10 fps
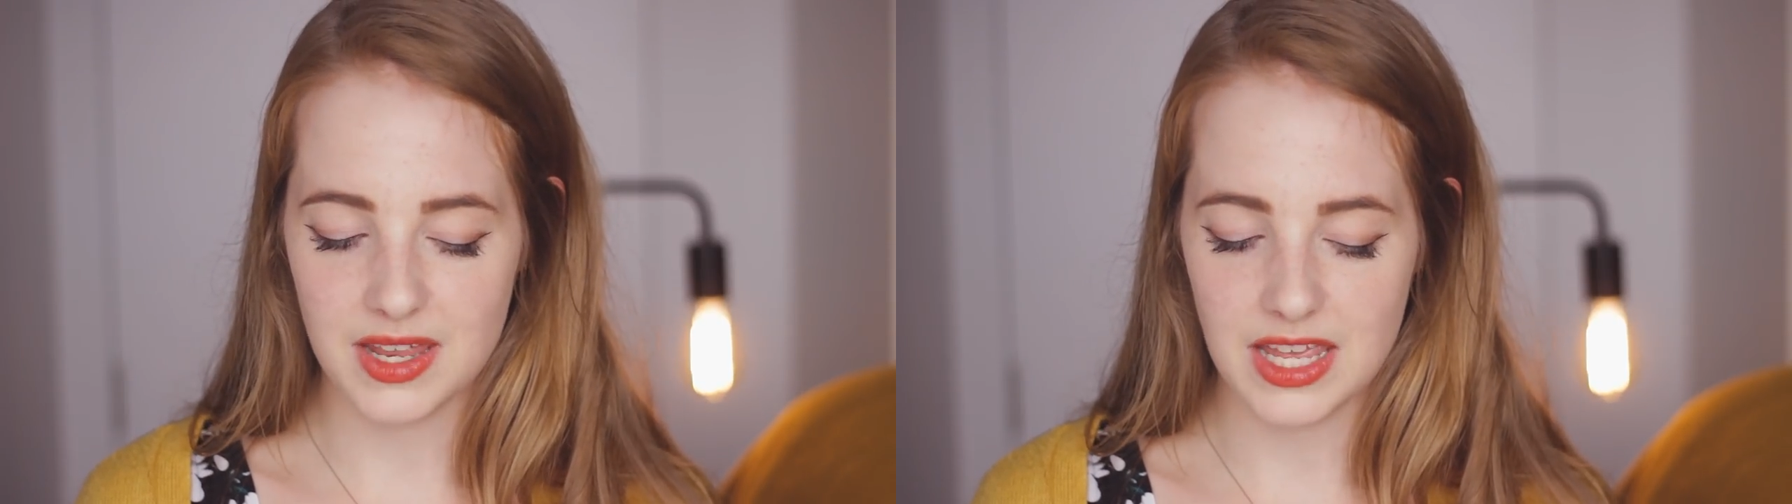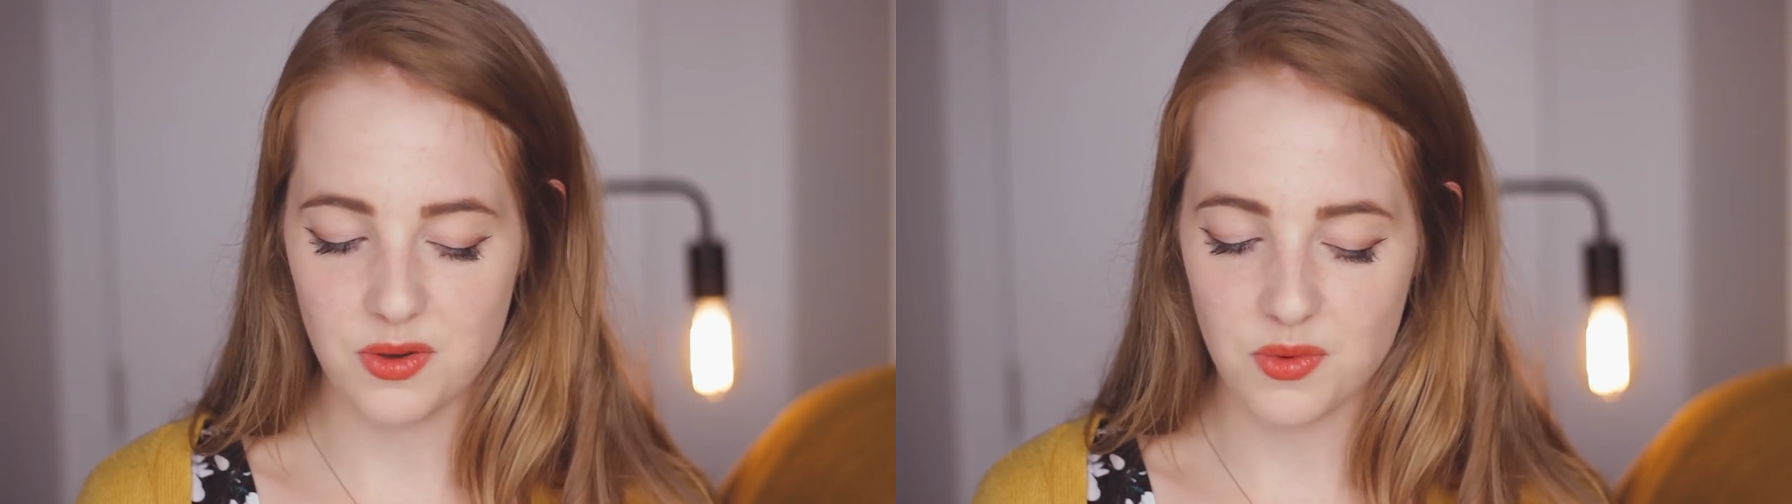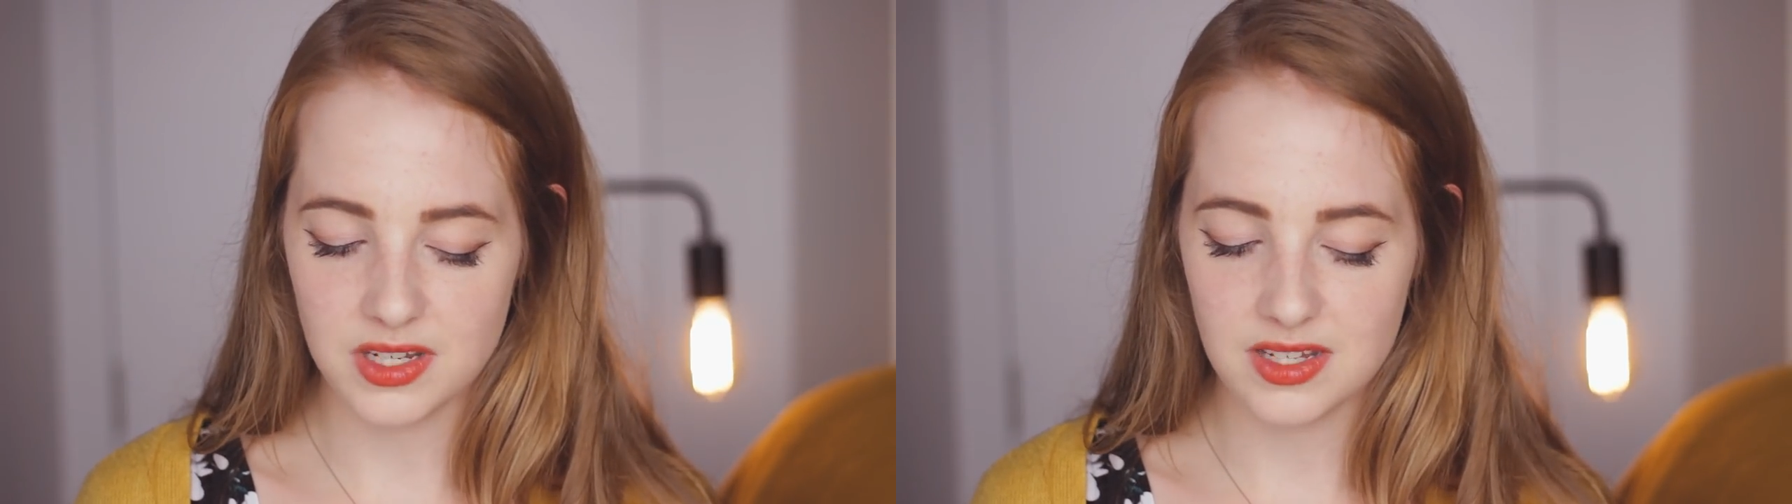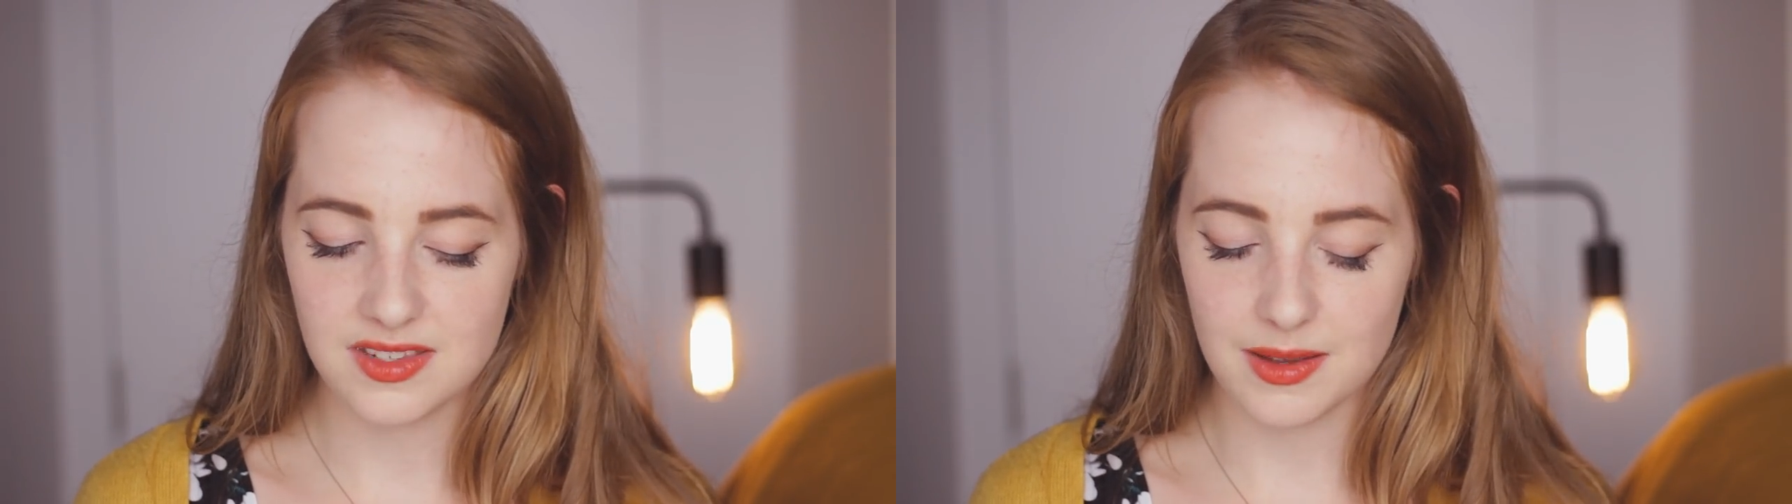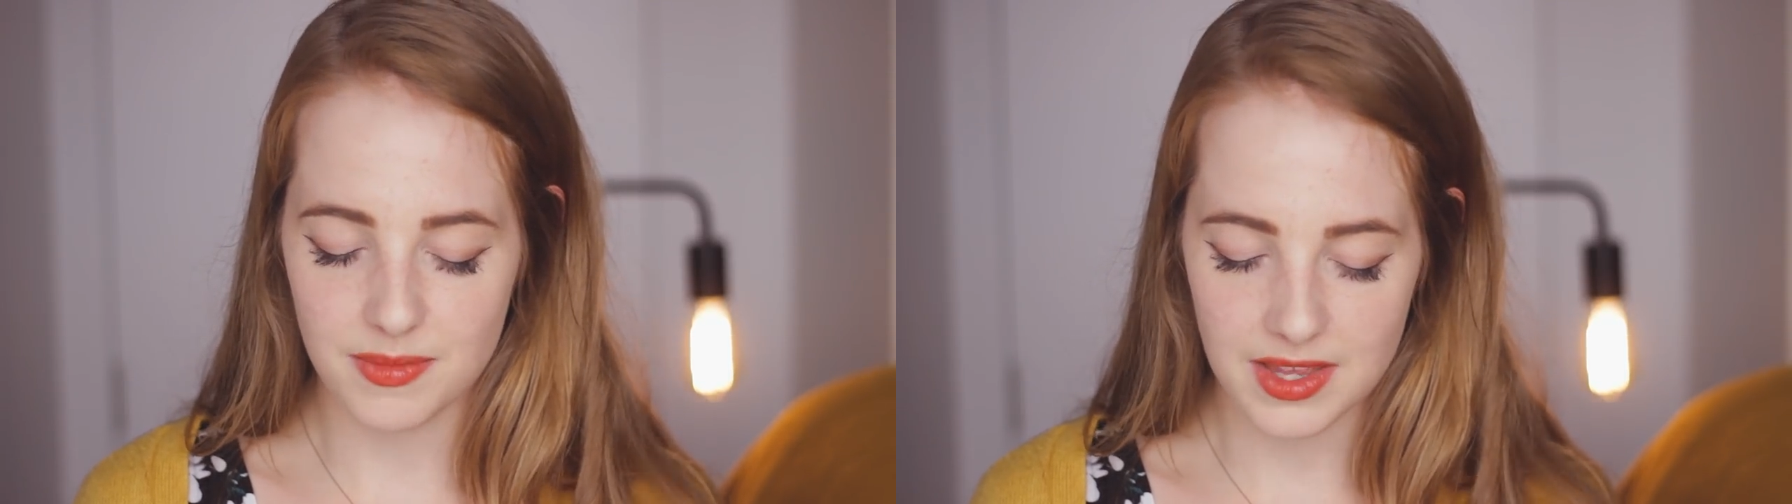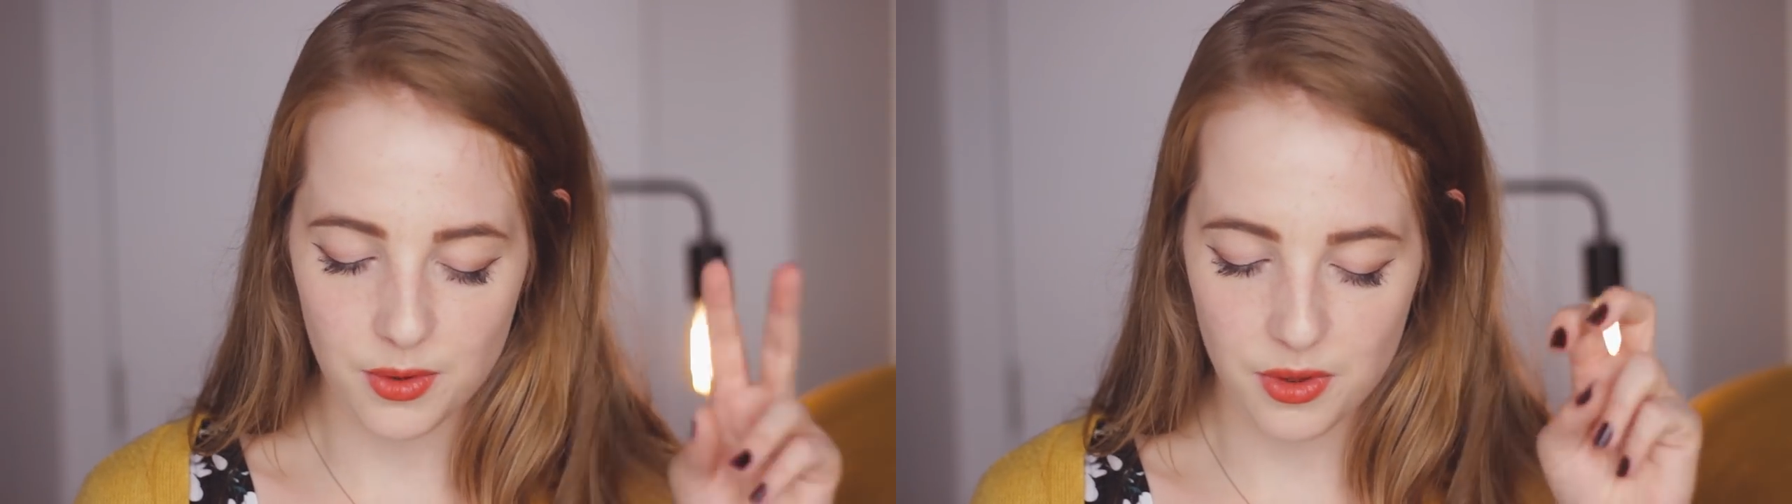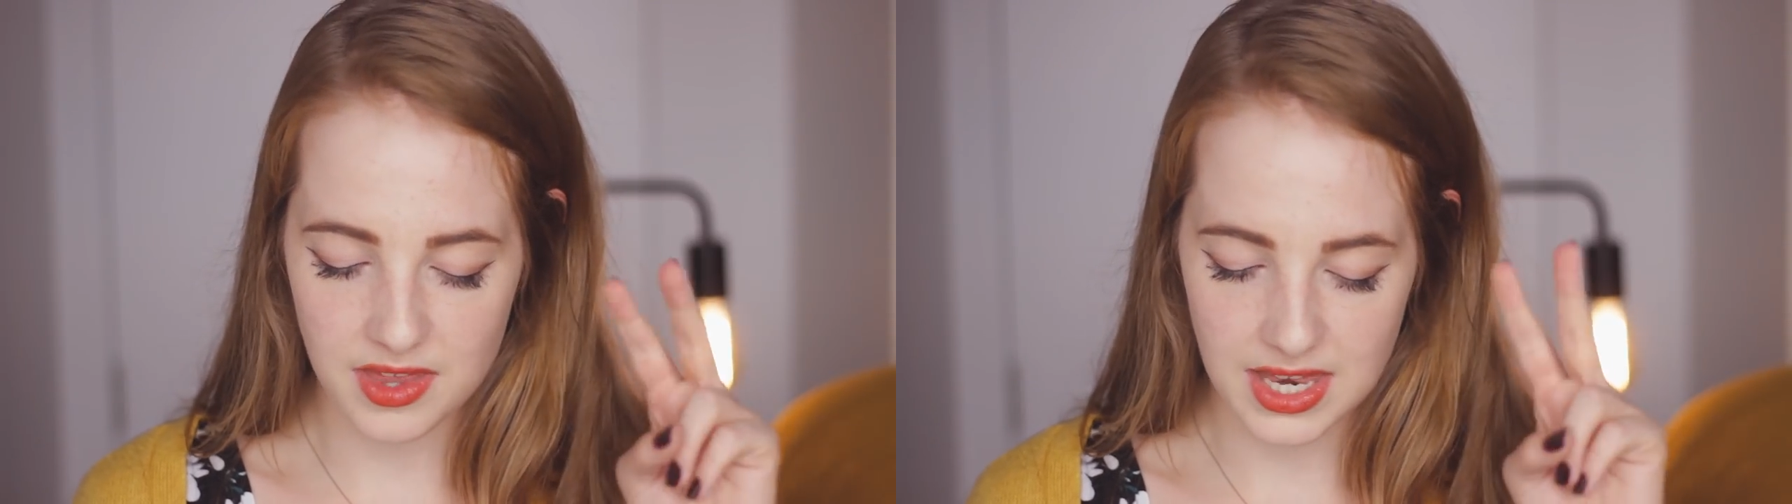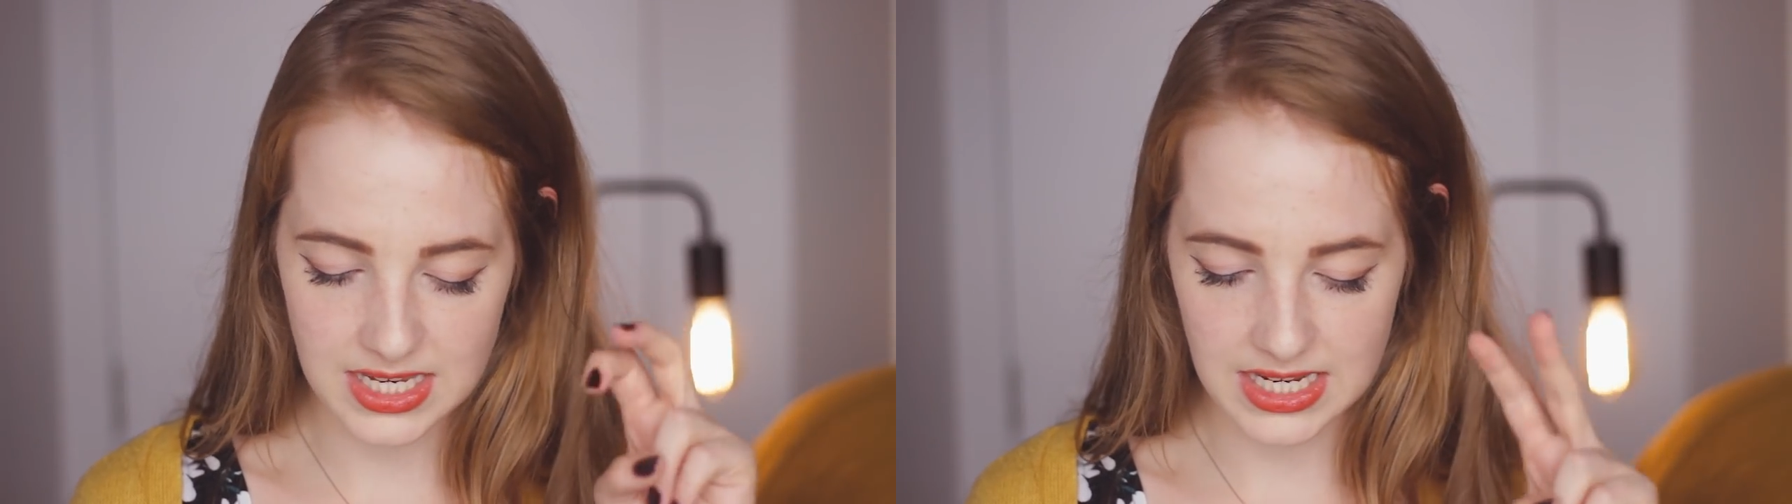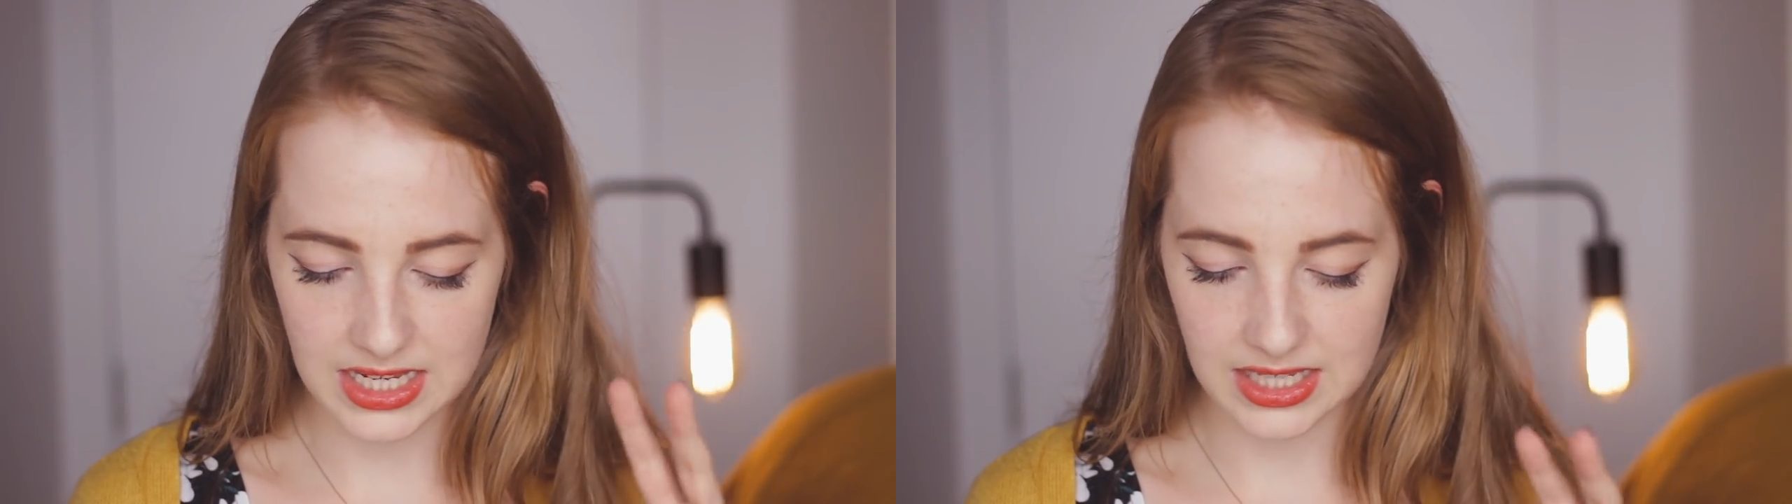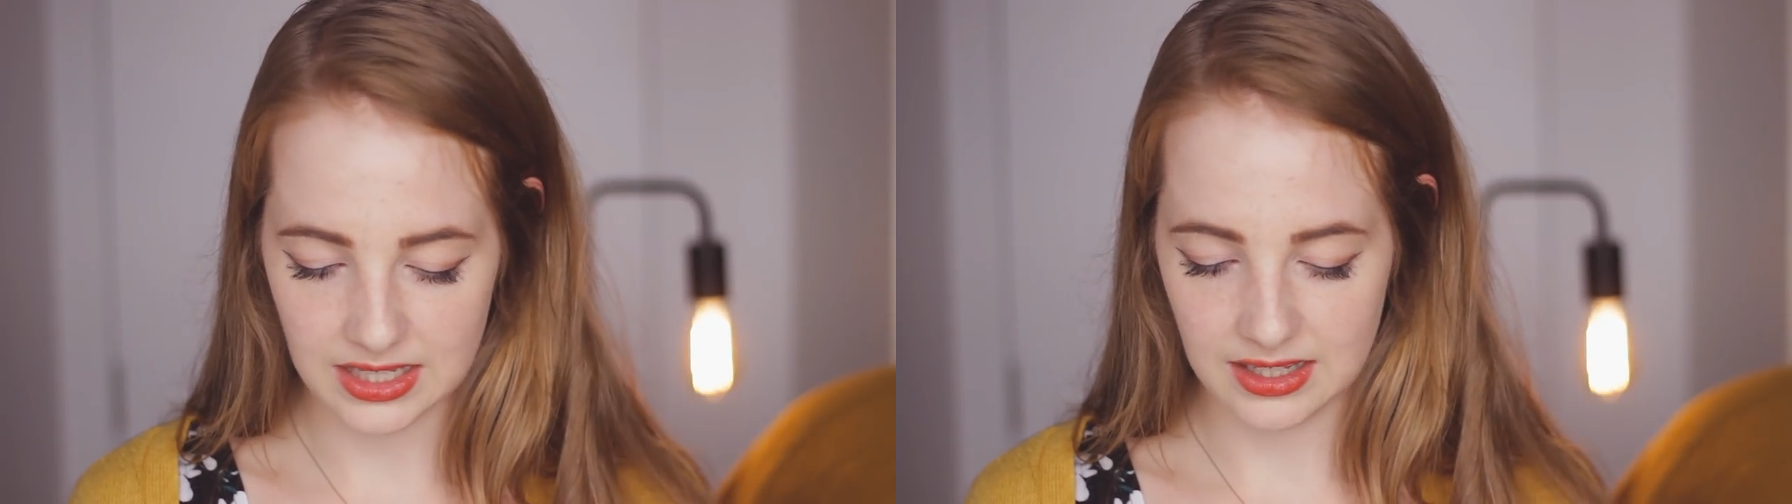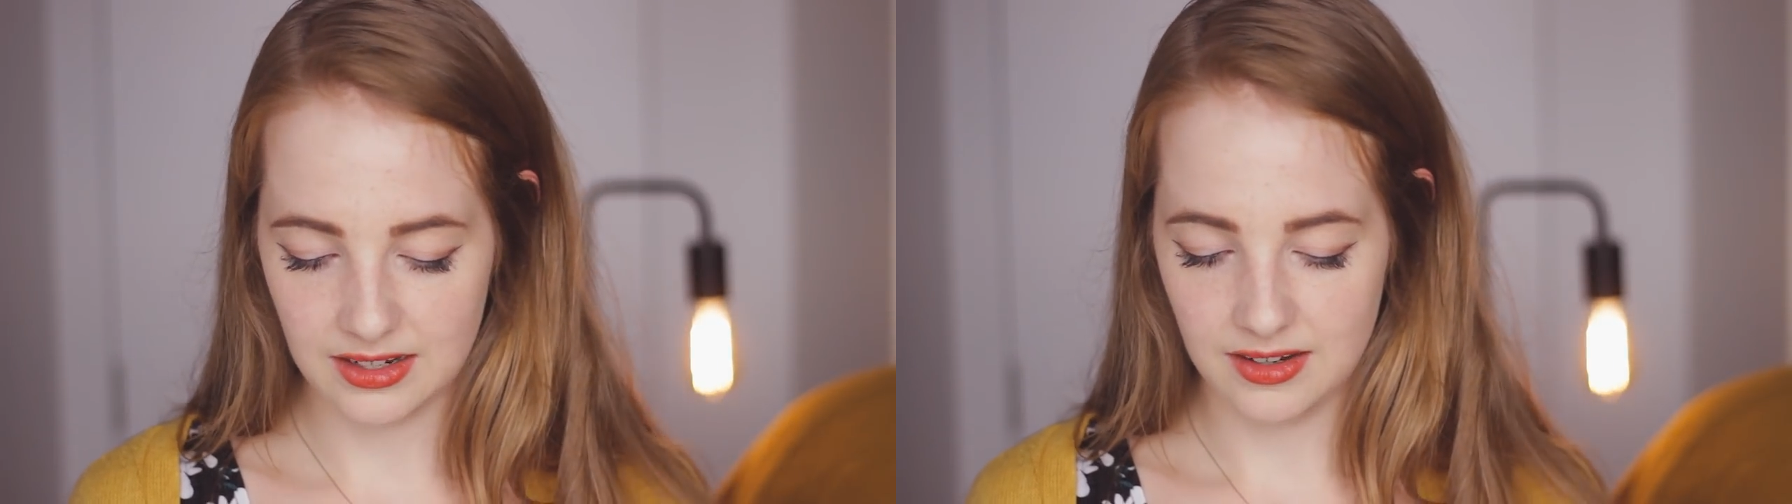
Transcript: but he wanted something authentic.